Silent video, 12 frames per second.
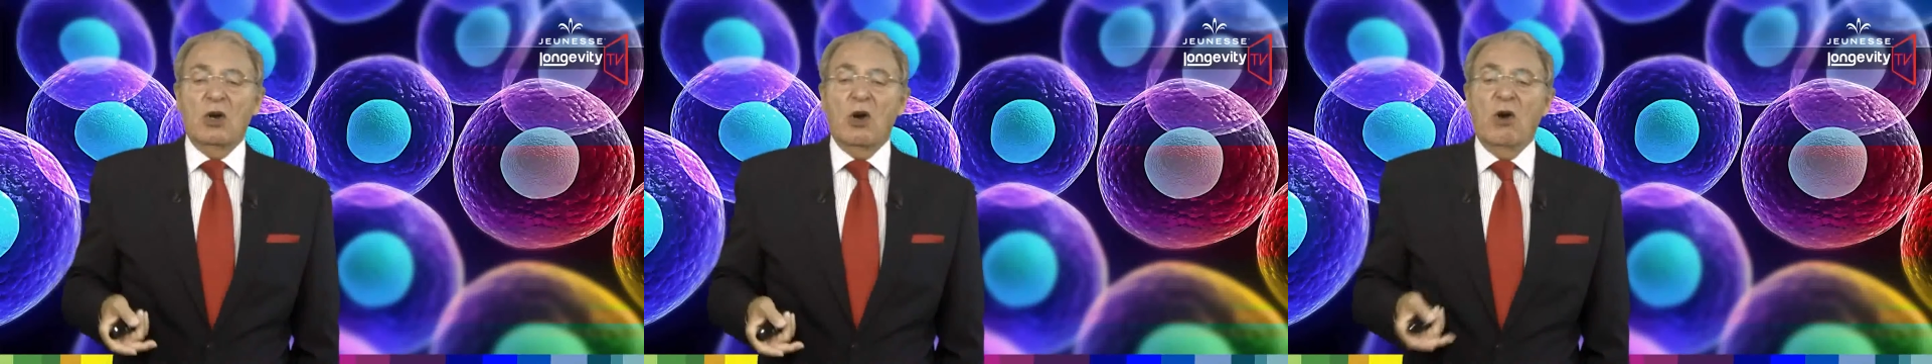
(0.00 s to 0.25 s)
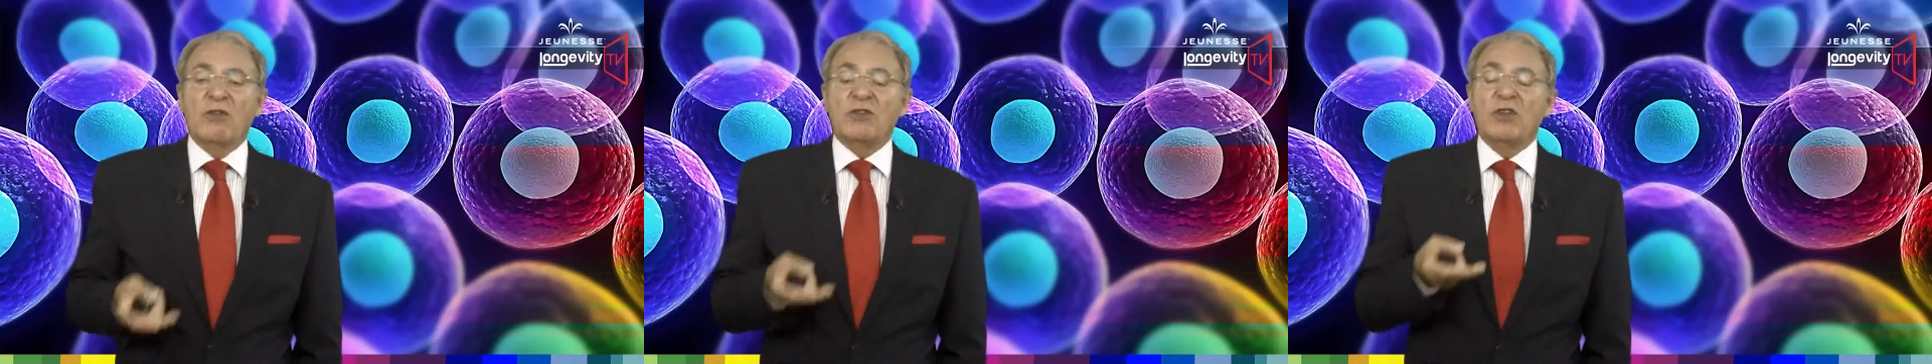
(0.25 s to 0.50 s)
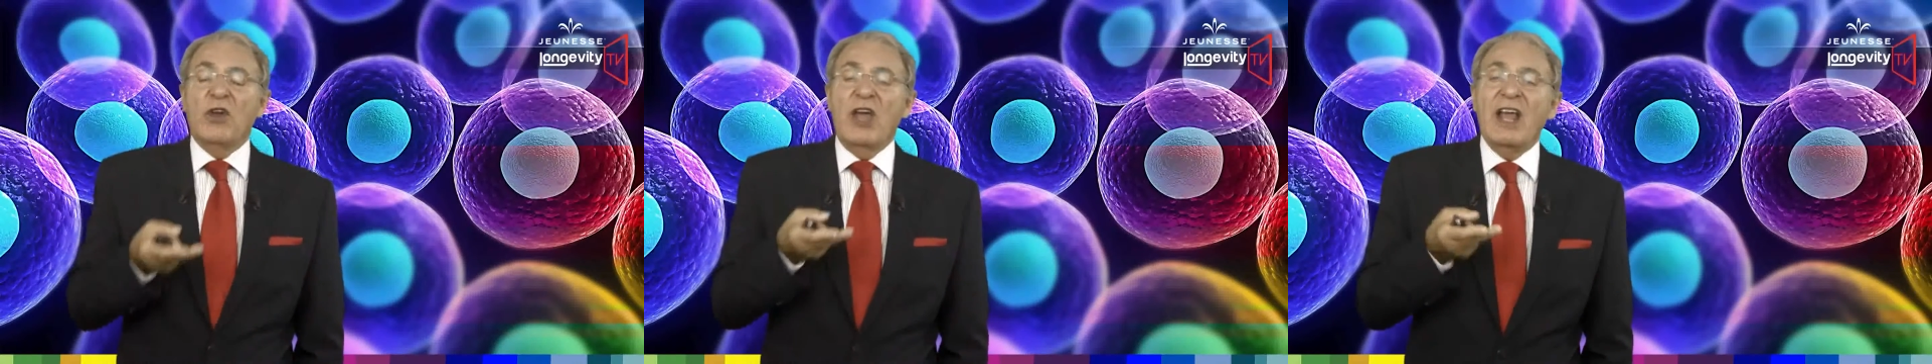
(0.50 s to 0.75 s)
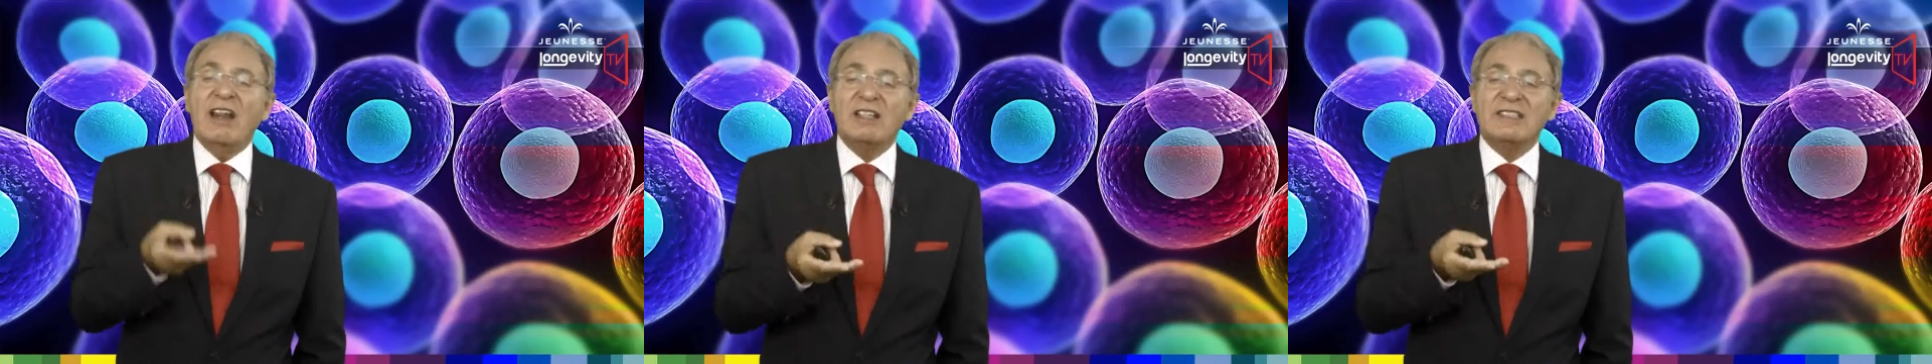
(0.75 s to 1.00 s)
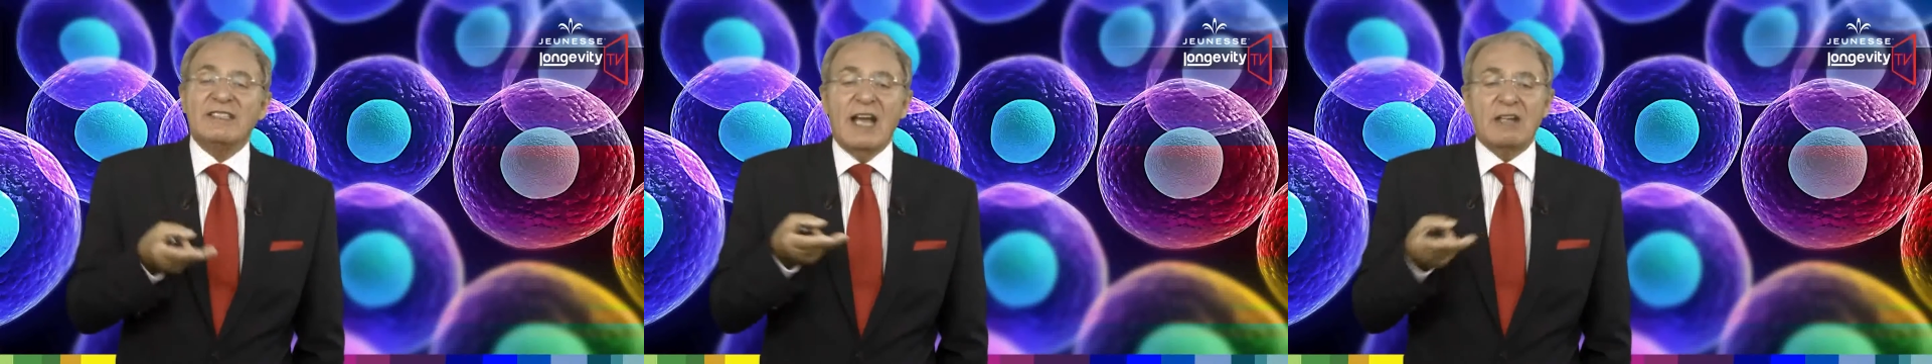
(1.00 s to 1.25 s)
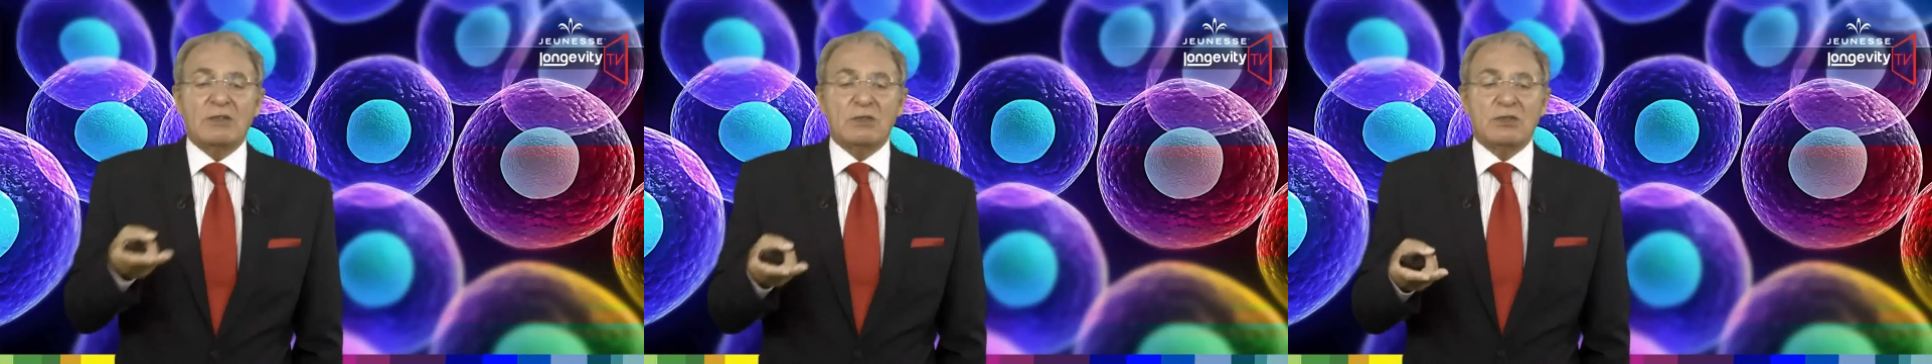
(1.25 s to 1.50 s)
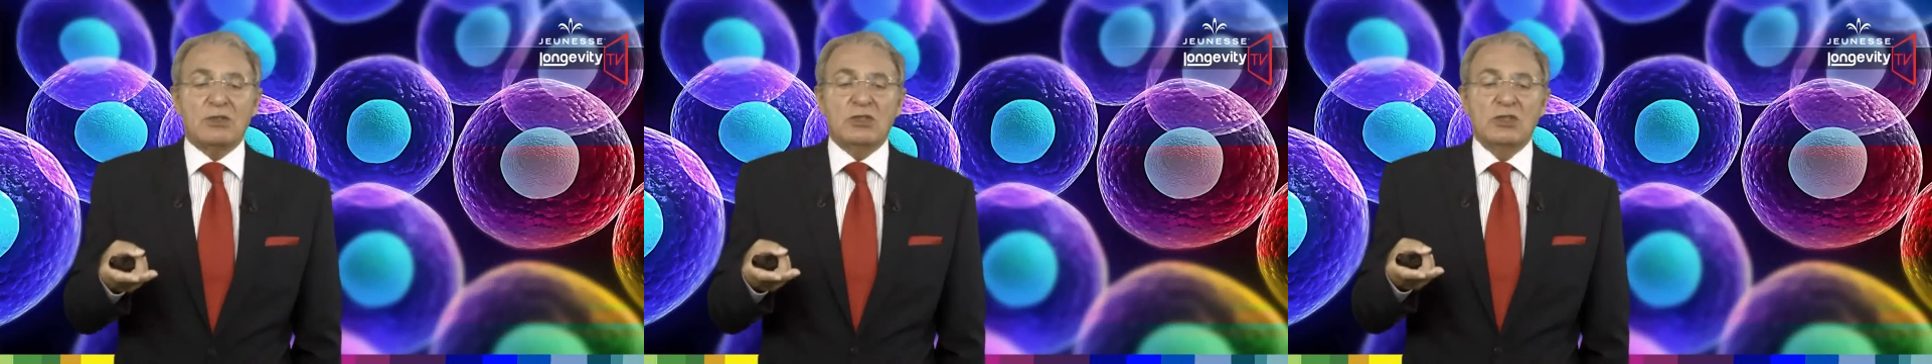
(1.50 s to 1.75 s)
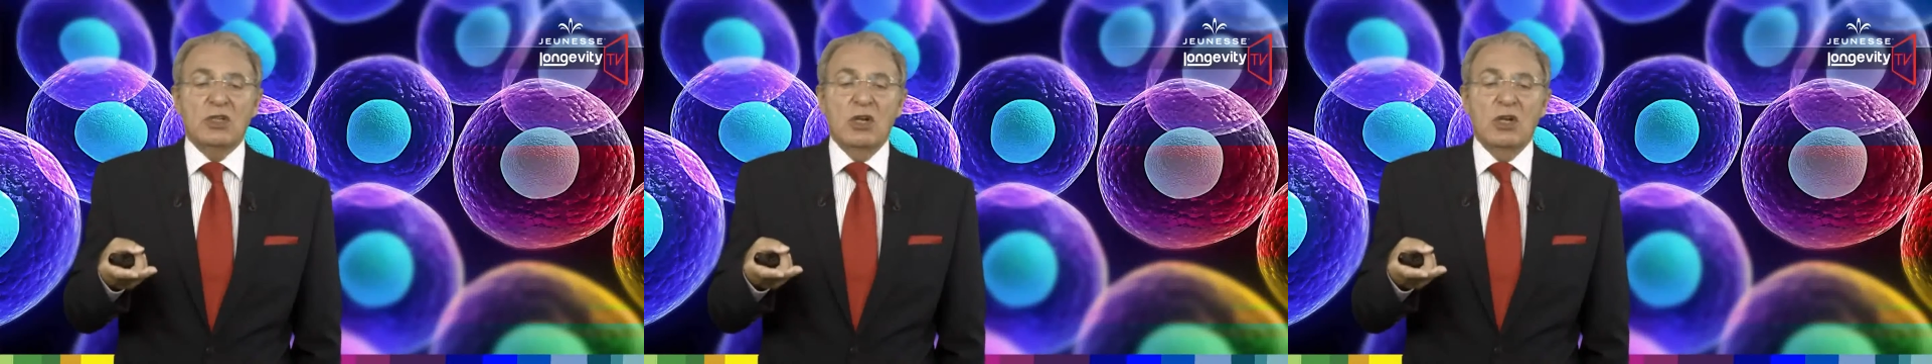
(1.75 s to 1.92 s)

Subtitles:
on the health status